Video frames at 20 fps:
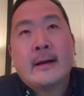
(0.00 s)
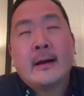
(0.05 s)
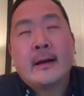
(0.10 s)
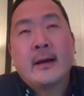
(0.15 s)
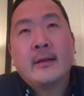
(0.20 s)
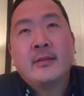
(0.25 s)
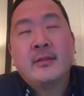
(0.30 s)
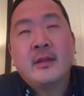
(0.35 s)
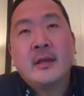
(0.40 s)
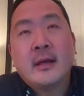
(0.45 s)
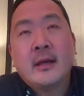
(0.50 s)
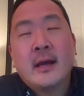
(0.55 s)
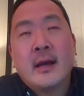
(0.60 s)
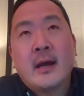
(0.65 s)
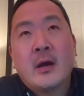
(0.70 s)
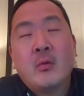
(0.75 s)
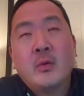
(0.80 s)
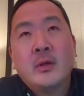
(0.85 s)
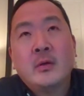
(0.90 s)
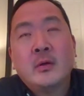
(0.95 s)
I think
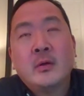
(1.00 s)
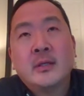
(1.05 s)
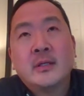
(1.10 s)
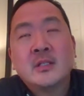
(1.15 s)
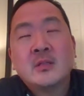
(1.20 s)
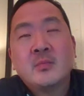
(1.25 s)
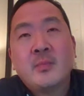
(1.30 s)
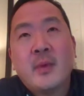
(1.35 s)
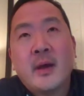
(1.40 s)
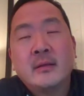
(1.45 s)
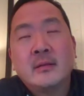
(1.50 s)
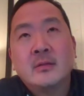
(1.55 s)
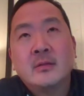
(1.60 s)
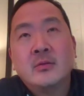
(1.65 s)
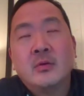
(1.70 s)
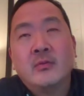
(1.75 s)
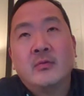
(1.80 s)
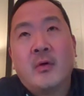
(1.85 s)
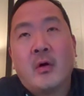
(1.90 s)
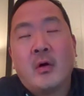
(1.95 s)
how we could expect it
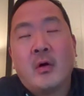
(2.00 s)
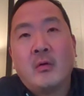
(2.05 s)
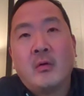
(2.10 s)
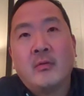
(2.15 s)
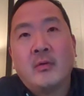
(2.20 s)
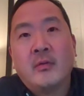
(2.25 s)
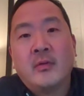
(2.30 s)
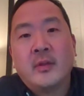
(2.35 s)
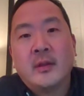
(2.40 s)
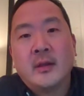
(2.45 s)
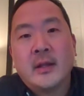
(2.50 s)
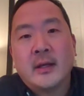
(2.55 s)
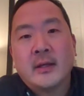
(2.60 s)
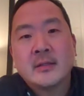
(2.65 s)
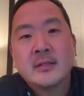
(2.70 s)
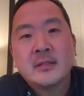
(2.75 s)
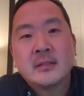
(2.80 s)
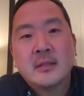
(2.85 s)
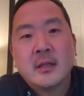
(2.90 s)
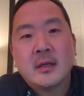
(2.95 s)
to evolve over the
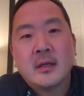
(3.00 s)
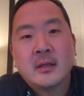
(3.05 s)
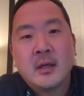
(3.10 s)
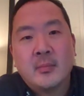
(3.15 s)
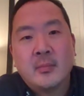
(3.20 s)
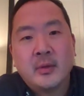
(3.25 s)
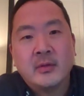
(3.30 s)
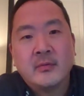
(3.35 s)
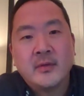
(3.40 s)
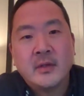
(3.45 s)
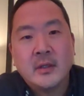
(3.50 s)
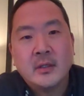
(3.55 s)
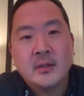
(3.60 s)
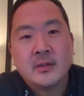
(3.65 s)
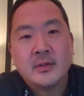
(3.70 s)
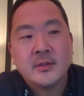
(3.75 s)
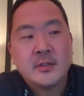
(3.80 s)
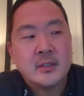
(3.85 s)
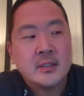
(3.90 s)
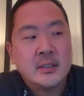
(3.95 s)
next couple of
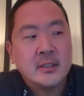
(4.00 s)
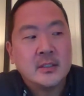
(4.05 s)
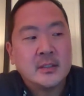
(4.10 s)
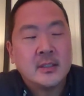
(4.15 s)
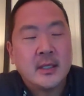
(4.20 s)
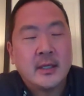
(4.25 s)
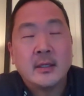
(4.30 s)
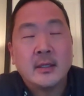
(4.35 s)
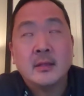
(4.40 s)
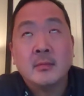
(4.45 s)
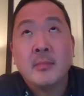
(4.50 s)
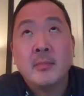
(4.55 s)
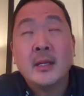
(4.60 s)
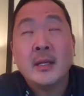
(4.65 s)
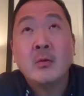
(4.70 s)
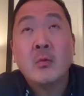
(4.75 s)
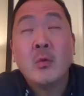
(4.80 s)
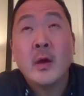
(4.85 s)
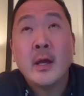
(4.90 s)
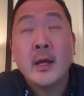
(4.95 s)
years is that in
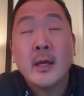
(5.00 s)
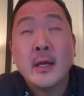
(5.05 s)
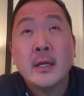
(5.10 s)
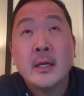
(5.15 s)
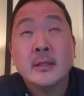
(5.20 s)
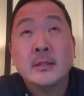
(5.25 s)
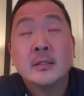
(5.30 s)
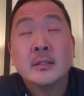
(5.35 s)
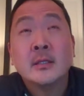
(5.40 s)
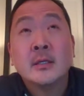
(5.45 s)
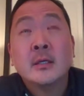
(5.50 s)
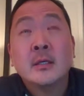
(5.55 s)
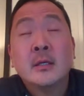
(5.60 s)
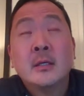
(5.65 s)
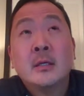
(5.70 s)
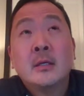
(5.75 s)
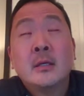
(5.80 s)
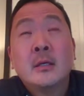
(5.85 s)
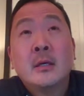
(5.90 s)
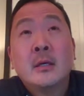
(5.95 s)
many ways,
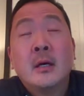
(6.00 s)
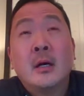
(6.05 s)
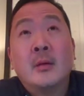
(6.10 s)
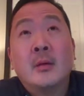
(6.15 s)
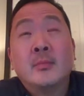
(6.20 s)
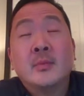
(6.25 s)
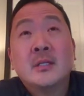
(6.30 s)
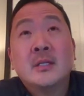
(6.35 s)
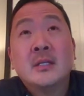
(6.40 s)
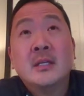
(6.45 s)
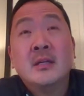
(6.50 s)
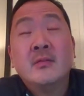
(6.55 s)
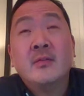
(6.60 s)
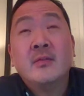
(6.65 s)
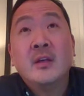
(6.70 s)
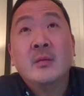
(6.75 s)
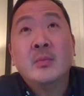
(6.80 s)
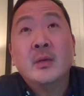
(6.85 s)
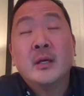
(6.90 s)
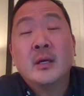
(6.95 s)

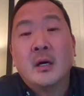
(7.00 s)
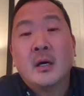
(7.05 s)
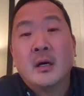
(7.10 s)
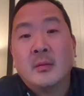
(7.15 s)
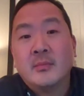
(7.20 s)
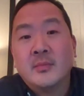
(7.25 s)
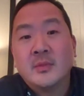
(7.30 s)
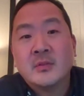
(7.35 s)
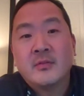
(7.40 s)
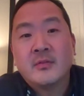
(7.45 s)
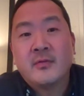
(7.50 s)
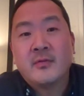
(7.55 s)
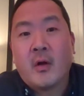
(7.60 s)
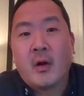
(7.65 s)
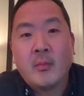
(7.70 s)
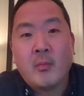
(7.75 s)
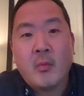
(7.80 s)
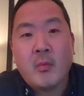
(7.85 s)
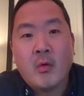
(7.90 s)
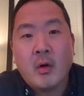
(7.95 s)
TV becomes
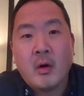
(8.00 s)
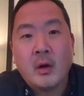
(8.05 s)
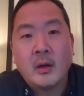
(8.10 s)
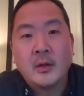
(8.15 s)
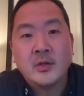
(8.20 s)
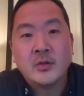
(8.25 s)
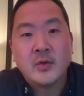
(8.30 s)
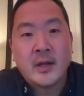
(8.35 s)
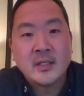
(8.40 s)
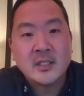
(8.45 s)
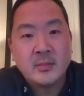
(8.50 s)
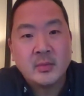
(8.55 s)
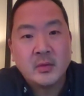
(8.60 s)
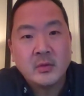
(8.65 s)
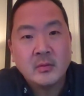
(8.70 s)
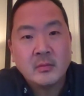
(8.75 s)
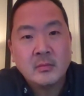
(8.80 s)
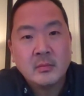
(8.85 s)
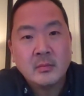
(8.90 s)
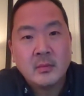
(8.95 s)
far more
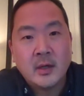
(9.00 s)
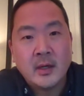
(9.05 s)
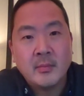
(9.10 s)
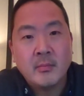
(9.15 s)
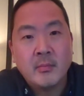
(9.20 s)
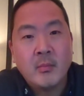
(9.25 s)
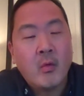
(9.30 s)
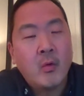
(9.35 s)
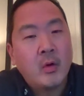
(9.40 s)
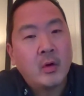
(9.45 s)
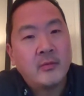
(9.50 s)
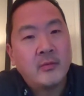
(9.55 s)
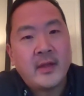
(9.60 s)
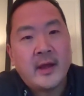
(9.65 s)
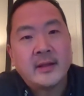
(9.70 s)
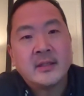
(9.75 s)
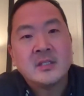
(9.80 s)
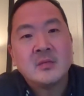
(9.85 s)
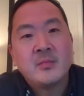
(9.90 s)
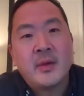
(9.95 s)
addressable, right? More of
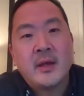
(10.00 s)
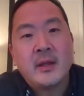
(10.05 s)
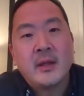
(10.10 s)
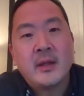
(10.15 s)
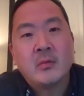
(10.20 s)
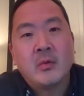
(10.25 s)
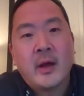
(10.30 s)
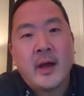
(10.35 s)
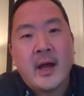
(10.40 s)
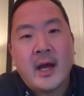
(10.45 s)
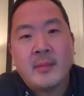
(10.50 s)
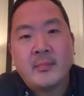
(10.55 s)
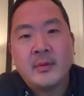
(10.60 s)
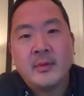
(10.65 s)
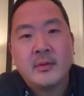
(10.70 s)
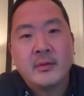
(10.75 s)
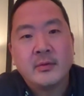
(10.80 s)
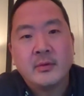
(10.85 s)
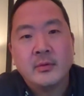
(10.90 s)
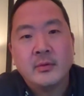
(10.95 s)
that spend will
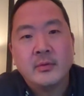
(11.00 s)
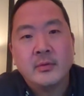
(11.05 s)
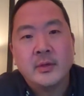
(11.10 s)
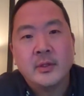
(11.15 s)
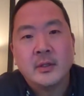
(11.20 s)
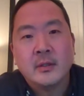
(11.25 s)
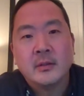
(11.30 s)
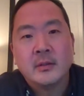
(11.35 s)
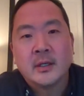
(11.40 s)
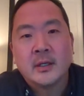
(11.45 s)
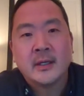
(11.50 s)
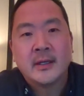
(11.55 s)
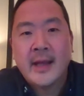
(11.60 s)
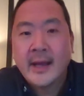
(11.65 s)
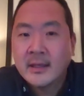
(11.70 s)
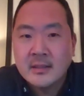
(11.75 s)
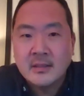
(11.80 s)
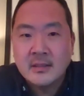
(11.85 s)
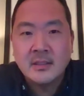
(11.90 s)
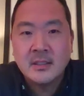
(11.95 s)
happen through the
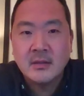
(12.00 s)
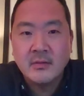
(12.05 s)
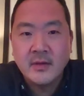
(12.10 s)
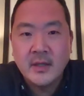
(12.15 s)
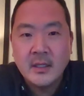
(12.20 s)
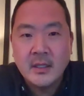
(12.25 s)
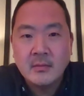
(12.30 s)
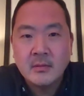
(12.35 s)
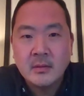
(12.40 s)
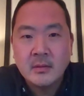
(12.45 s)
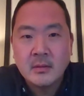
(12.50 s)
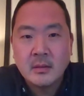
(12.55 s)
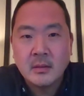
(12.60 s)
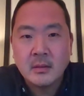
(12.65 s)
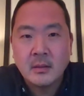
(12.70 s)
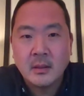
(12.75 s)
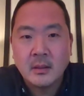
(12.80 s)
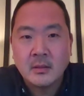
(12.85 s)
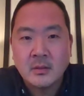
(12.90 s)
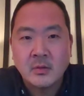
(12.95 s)
connected TV
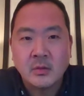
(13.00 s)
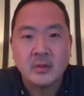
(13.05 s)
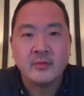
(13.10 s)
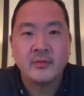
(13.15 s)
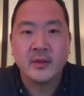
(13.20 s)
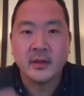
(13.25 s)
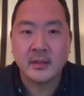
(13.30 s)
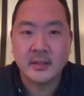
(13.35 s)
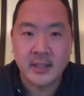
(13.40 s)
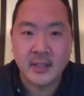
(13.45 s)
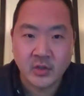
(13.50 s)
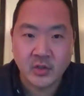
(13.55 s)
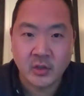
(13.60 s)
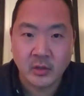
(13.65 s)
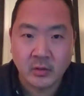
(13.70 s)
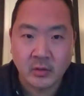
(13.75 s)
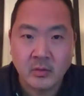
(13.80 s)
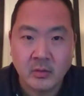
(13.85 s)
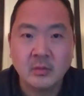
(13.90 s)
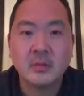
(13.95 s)
and sort of the
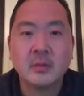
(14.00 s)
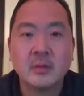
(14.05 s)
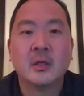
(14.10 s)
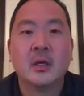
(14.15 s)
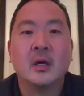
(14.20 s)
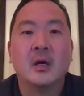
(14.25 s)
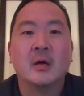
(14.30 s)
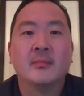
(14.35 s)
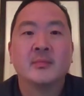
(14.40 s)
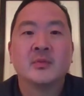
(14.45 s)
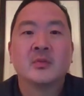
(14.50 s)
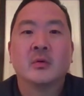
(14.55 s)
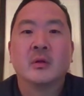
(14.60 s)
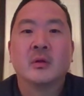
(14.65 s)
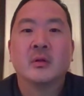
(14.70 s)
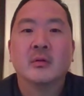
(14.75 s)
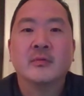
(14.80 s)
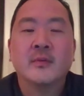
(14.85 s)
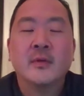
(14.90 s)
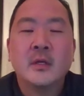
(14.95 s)
digital sort
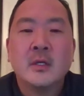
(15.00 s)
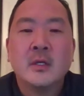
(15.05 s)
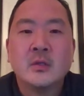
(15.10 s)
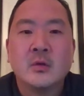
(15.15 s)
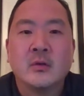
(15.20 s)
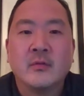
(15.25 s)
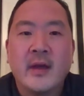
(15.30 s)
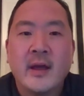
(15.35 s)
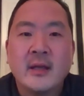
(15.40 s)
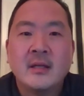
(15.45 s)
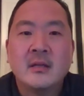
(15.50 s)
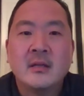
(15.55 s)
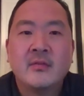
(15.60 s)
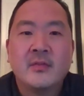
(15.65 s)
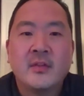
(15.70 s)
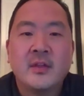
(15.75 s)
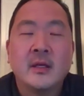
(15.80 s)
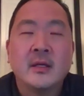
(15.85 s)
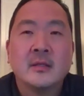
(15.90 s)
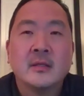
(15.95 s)
of end
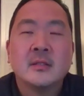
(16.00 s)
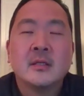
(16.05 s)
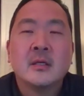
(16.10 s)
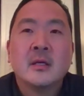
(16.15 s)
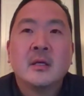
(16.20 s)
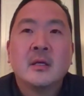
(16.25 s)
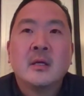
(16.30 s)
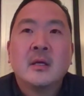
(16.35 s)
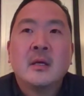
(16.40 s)
of things.